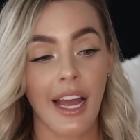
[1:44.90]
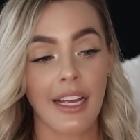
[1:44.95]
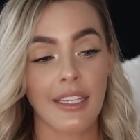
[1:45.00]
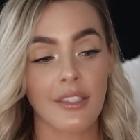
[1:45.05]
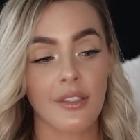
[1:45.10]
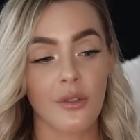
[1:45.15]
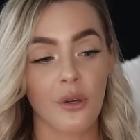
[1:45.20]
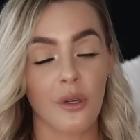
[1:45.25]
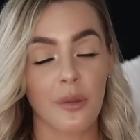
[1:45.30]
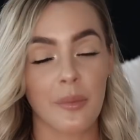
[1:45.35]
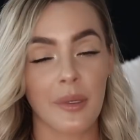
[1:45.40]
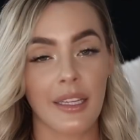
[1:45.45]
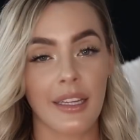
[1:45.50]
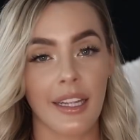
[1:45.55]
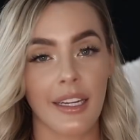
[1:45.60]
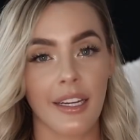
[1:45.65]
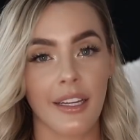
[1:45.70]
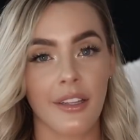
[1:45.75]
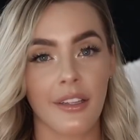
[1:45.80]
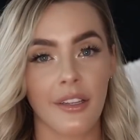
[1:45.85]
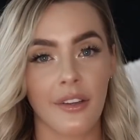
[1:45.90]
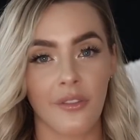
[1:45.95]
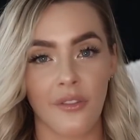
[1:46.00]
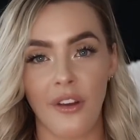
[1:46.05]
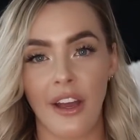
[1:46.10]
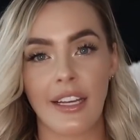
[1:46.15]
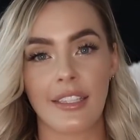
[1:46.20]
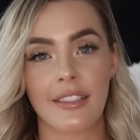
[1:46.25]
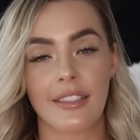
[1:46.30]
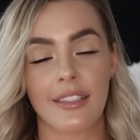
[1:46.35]
has told me that he'll
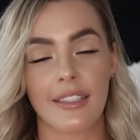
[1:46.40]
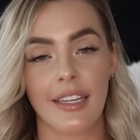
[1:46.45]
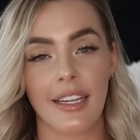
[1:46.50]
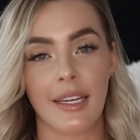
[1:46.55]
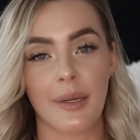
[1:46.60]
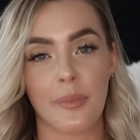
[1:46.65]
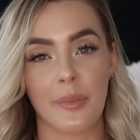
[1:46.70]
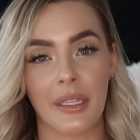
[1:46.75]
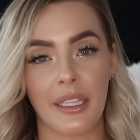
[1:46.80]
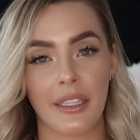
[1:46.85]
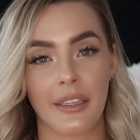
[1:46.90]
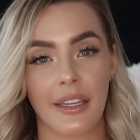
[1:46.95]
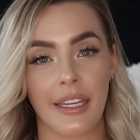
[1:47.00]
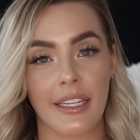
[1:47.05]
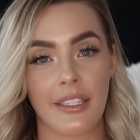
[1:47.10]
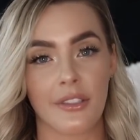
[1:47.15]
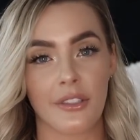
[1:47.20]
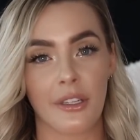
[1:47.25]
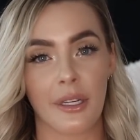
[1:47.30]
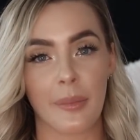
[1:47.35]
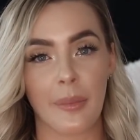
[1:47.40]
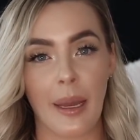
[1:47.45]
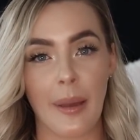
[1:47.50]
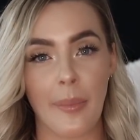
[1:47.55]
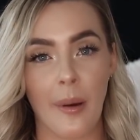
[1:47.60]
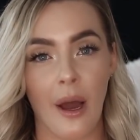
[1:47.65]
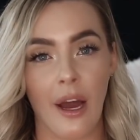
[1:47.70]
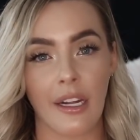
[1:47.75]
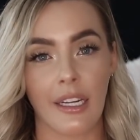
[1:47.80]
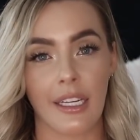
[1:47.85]
invest in me lasering
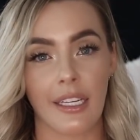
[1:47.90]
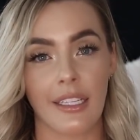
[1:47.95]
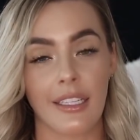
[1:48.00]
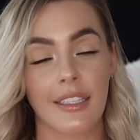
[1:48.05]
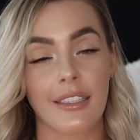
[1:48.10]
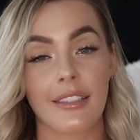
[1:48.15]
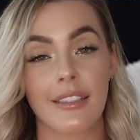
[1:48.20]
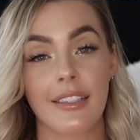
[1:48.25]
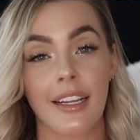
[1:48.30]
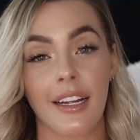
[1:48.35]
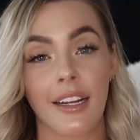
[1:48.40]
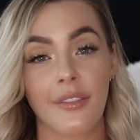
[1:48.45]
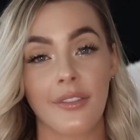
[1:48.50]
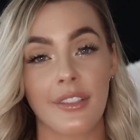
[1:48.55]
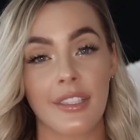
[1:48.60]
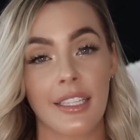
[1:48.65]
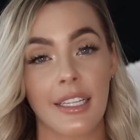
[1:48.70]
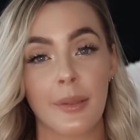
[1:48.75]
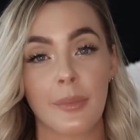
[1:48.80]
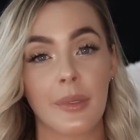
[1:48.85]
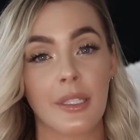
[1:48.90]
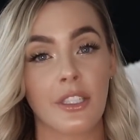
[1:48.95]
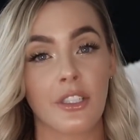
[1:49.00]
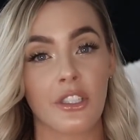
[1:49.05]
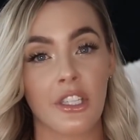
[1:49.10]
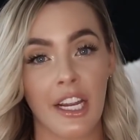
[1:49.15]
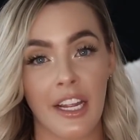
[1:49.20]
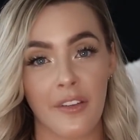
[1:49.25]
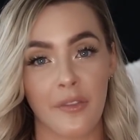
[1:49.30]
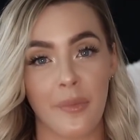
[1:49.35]
my body. He's sick of seeing me
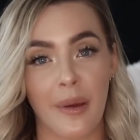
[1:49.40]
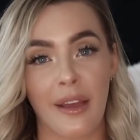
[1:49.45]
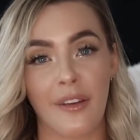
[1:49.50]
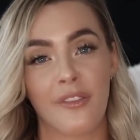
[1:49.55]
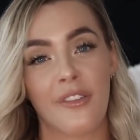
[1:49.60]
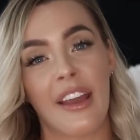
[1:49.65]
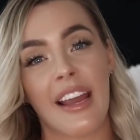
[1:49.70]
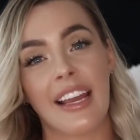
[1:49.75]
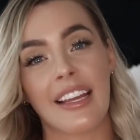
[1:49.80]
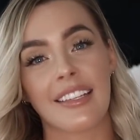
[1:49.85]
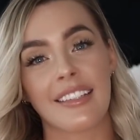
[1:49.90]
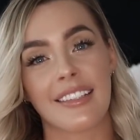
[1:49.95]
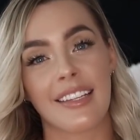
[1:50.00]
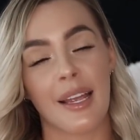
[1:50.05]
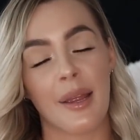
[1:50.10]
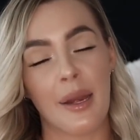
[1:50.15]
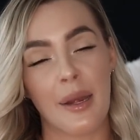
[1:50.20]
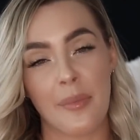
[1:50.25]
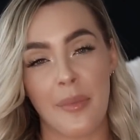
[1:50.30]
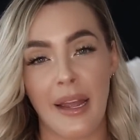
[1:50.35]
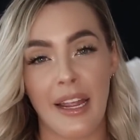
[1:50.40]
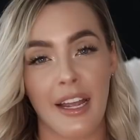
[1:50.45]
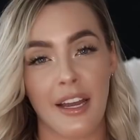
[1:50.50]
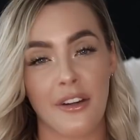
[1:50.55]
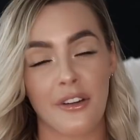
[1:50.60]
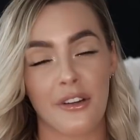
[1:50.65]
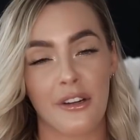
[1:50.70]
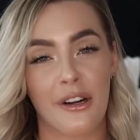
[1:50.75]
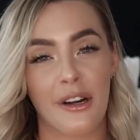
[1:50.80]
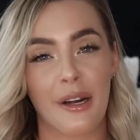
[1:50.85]
shave my face and my
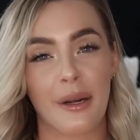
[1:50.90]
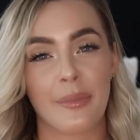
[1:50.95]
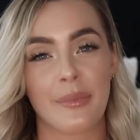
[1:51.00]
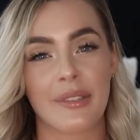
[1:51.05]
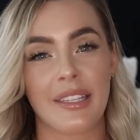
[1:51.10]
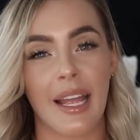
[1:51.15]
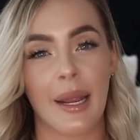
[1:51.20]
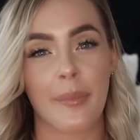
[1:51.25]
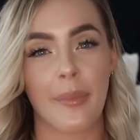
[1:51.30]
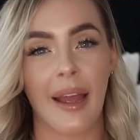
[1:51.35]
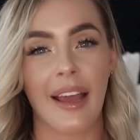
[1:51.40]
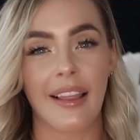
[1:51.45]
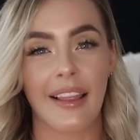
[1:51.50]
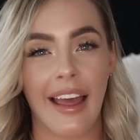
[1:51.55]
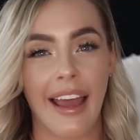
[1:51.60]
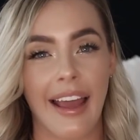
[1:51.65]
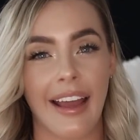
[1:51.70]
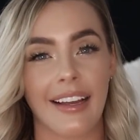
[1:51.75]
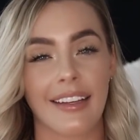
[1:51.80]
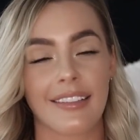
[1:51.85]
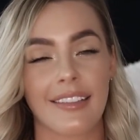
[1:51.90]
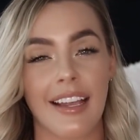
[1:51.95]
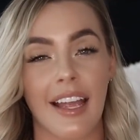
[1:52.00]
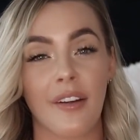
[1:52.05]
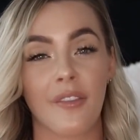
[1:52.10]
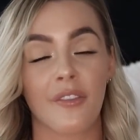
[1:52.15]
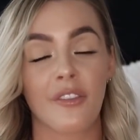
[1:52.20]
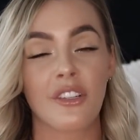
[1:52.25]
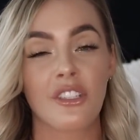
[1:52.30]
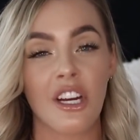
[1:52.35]
underarms and my legs
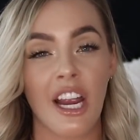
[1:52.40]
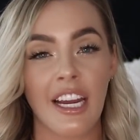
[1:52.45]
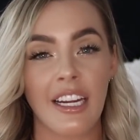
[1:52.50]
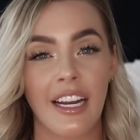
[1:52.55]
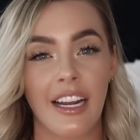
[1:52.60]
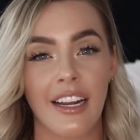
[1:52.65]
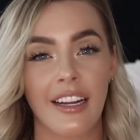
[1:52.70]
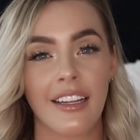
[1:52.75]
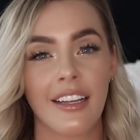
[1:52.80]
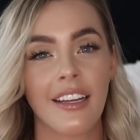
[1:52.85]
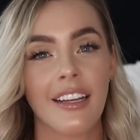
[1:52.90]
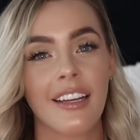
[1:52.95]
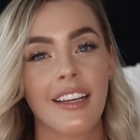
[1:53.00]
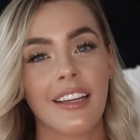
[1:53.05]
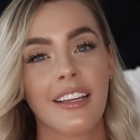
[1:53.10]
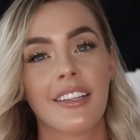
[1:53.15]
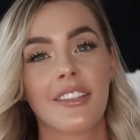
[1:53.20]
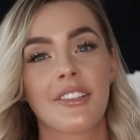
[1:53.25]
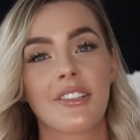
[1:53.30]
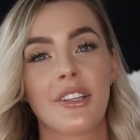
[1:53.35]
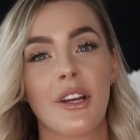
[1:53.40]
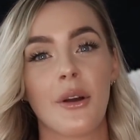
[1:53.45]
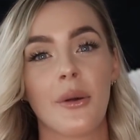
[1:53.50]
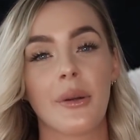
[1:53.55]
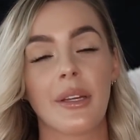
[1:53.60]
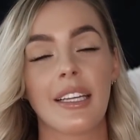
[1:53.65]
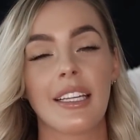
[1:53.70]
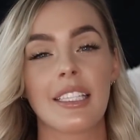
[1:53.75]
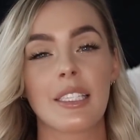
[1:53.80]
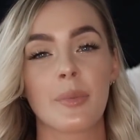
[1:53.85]
and vagina.
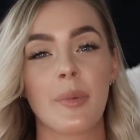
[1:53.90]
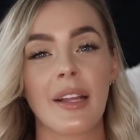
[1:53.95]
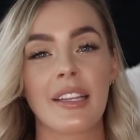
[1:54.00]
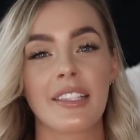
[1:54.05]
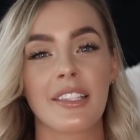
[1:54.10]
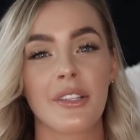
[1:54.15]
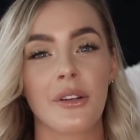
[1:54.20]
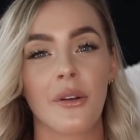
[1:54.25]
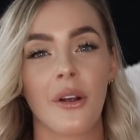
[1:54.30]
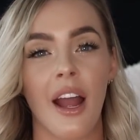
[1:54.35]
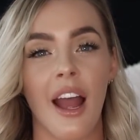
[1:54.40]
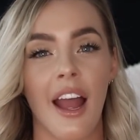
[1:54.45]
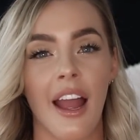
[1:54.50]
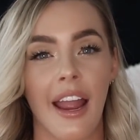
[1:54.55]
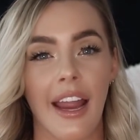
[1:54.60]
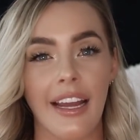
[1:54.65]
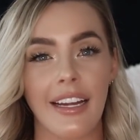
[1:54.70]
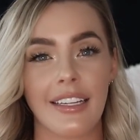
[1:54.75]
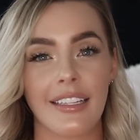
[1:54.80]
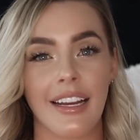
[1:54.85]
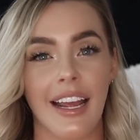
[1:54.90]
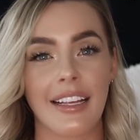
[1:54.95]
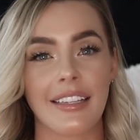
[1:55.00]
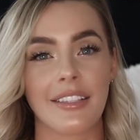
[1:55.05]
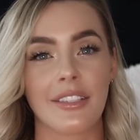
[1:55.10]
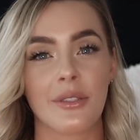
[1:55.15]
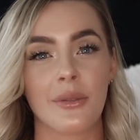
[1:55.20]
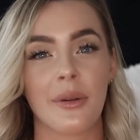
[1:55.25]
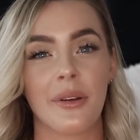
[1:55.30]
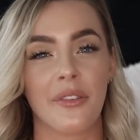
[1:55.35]
So he's been so kind
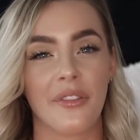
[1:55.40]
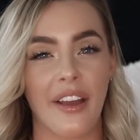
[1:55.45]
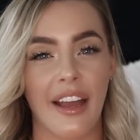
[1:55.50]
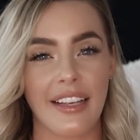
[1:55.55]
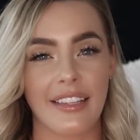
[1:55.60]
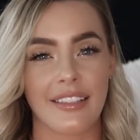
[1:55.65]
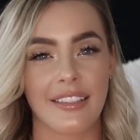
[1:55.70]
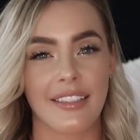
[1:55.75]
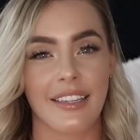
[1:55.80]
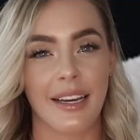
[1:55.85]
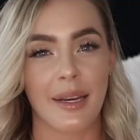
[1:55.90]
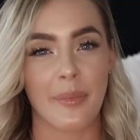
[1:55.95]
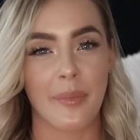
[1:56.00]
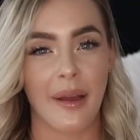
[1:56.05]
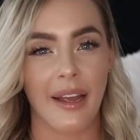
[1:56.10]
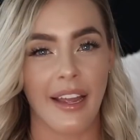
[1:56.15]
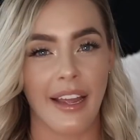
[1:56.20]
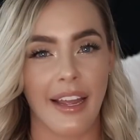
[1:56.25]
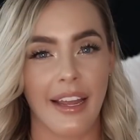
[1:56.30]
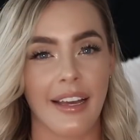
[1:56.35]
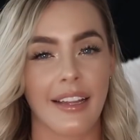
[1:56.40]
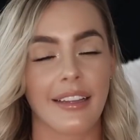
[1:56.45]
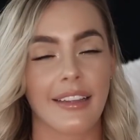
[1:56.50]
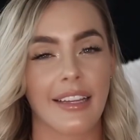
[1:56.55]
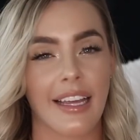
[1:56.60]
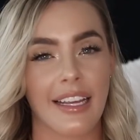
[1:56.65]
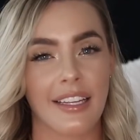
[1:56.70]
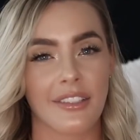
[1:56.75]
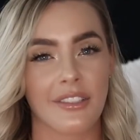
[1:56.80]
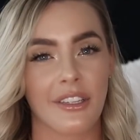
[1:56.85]
as to invest in my
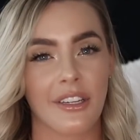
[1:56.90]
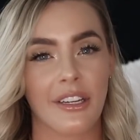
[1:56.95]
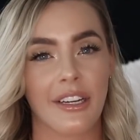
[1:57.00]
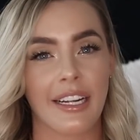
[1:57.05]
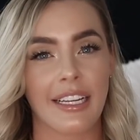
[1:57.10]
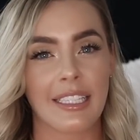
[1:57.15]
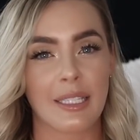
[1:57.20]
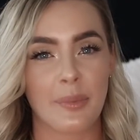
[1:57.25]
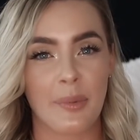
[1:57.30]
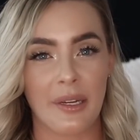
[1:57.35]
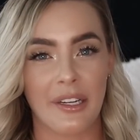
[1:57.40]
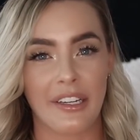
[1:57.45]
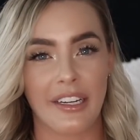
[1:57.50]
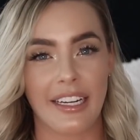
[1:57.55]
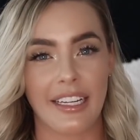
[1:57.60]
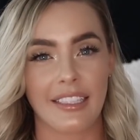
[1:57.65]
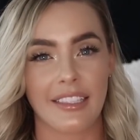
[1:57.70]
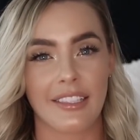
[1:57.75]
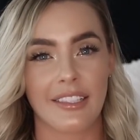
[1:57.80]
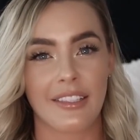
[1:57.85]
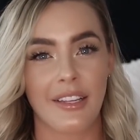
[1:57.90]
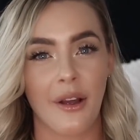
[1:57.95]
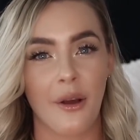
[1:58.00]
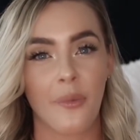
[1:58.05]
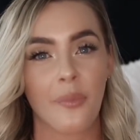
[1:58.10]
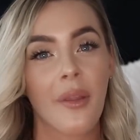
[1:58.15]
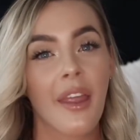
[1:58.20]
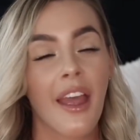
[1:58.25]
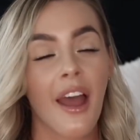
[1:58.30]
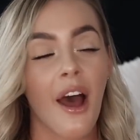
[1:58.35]
laser experience.
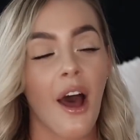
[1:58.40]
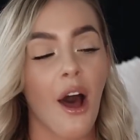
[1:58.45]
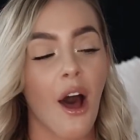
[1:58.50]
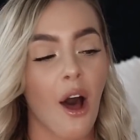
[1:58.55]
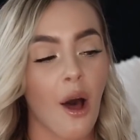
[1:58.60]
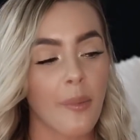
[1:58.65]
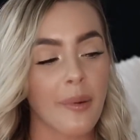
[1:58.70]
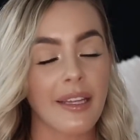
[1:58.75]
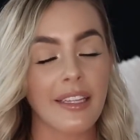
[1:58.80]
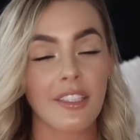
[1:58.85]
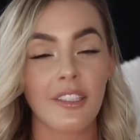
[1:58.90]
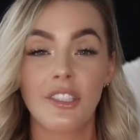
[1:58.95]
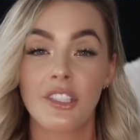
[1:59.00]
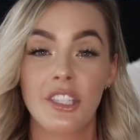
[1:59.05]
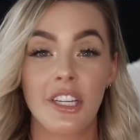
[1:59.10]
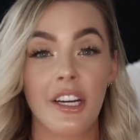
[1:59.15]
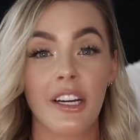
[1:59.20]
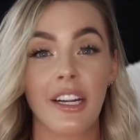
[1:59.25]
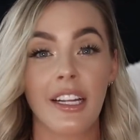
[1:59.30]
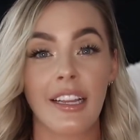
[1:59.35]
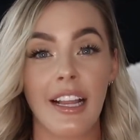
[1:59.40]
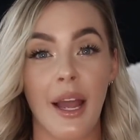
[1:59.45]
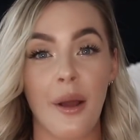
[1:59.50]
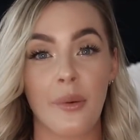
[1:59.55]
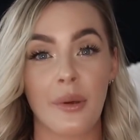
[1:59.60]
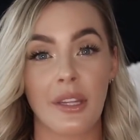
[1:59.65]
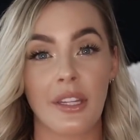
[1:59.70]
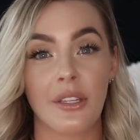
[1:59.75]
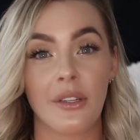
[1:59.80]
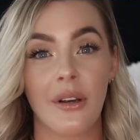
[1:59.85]
So I'll be sharing
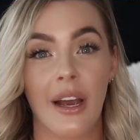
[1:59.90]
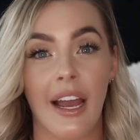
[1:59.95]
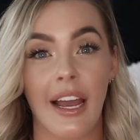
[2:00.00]
that with you